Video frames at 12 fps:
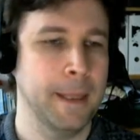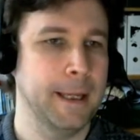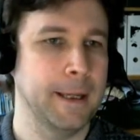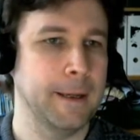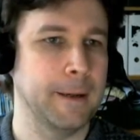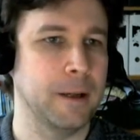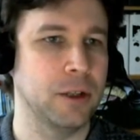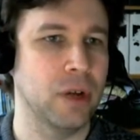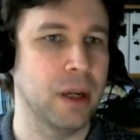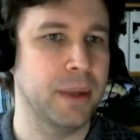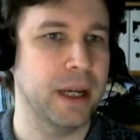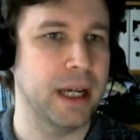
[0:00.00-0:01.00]

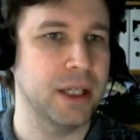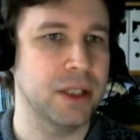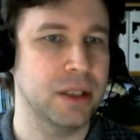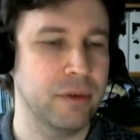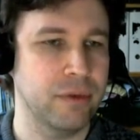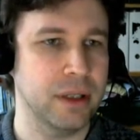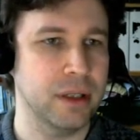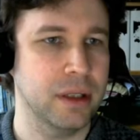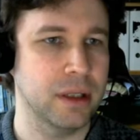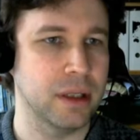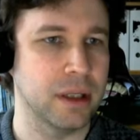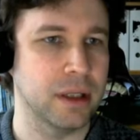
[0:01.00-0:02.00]
Your API is different.
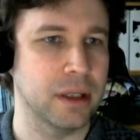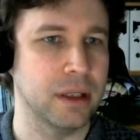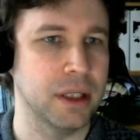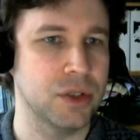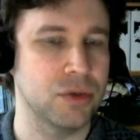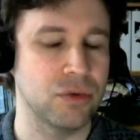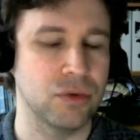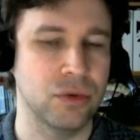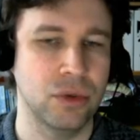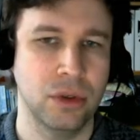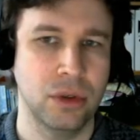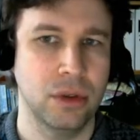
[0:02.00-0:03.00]
It needs to
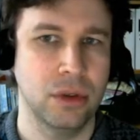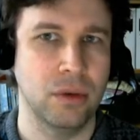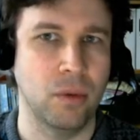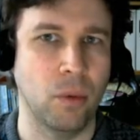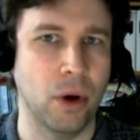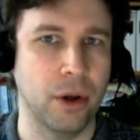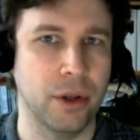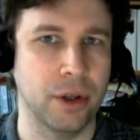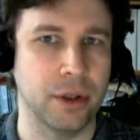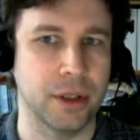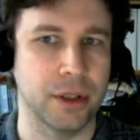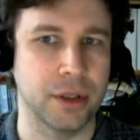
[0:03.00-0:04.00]
run
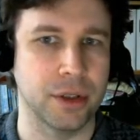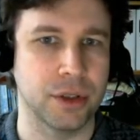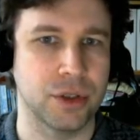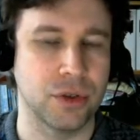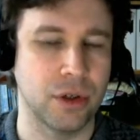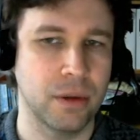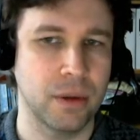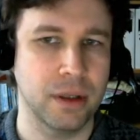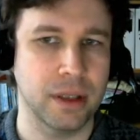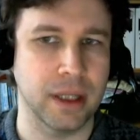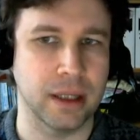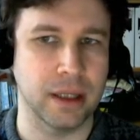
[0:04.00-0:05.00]
on a
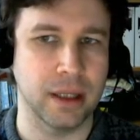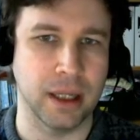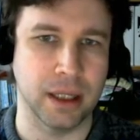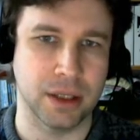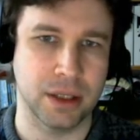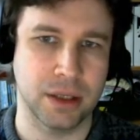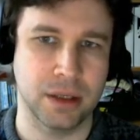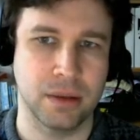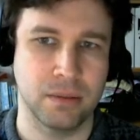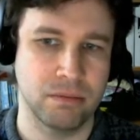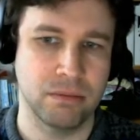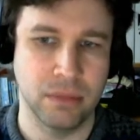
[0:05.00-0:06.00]
server that has
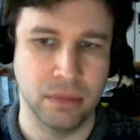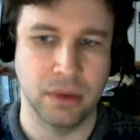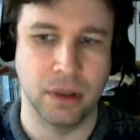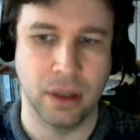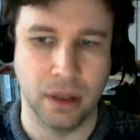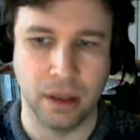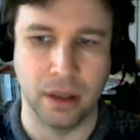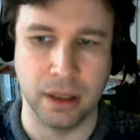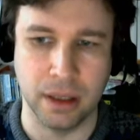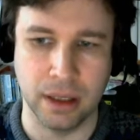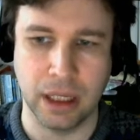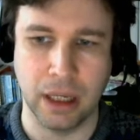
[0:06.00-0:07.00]

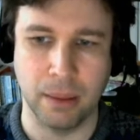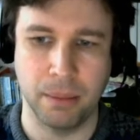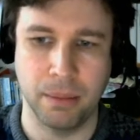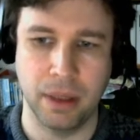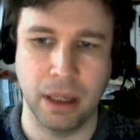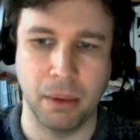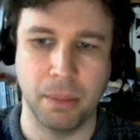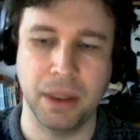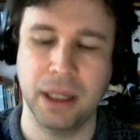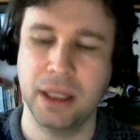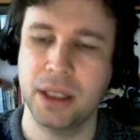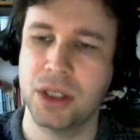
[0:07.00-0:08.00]
the
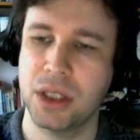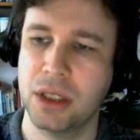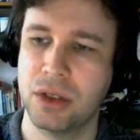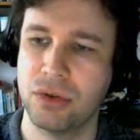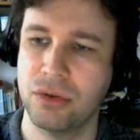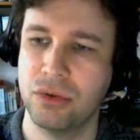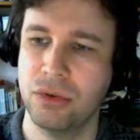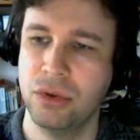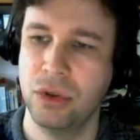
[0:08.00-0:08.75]
capability to